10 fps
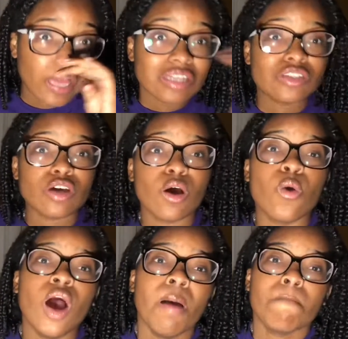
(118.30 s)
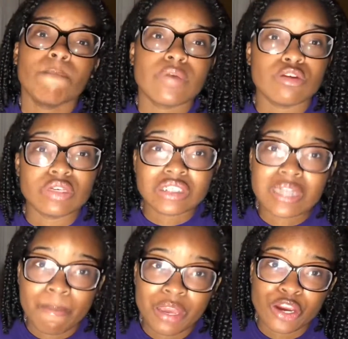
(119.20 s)
So you can sit
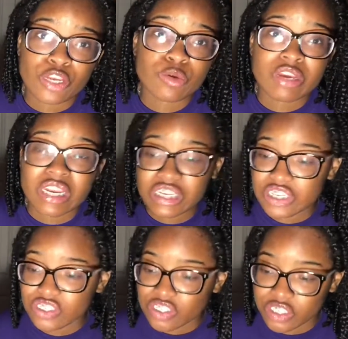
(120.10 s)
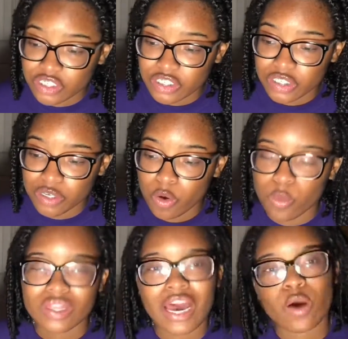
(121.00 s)
up here and you can eat sugar
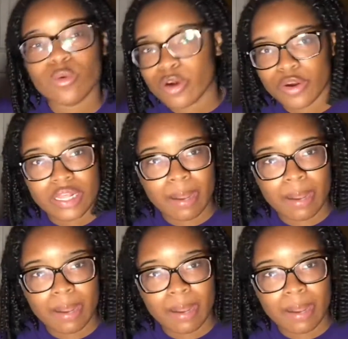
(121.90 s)
without worrying